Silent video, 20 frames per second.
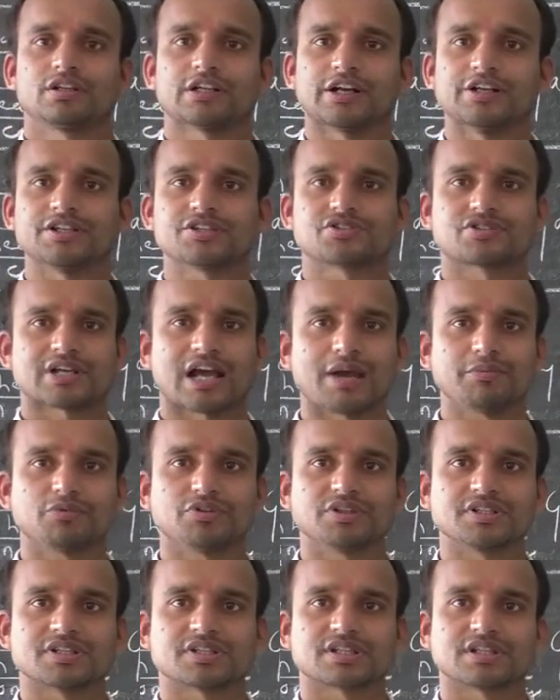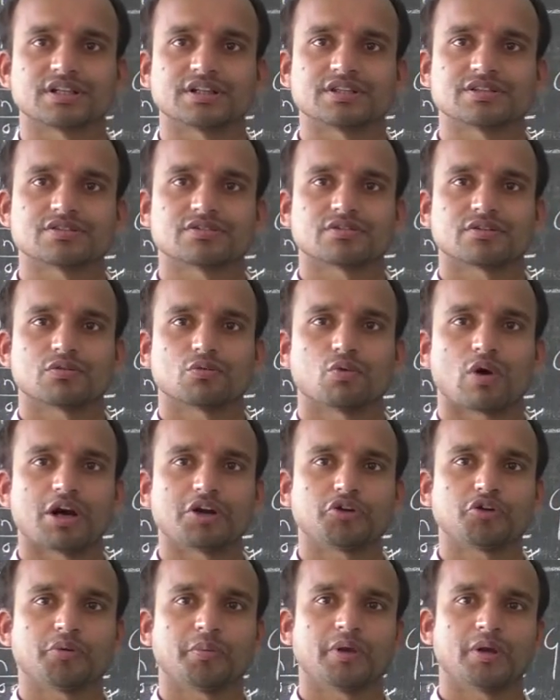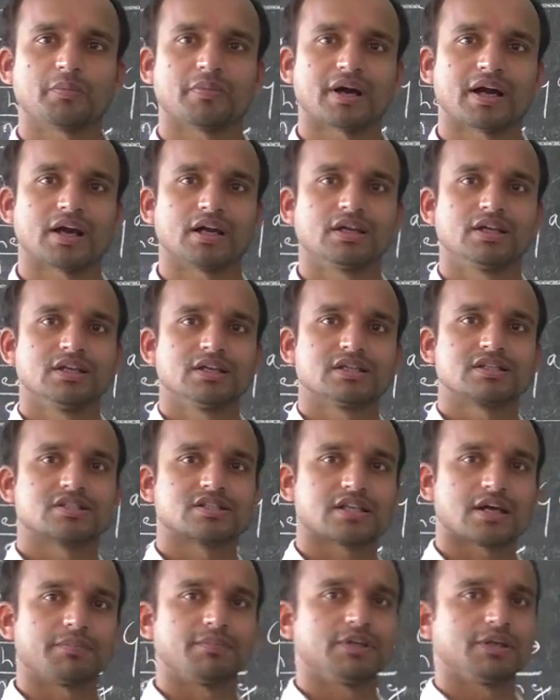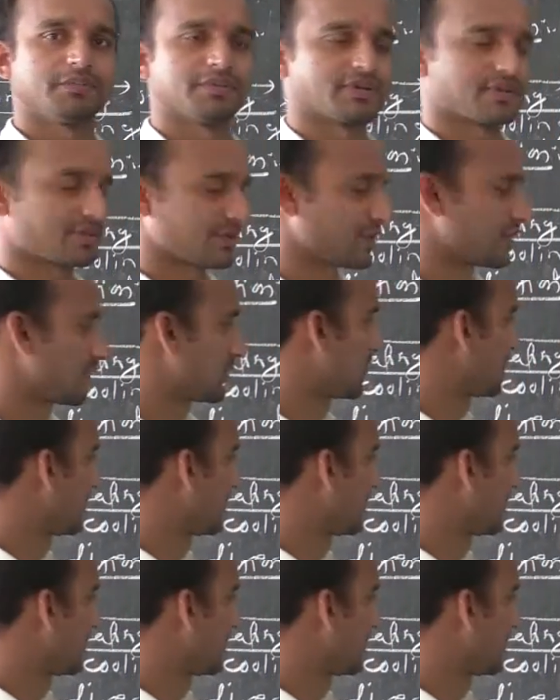Now it is time to discuss what do you mean by sublimation.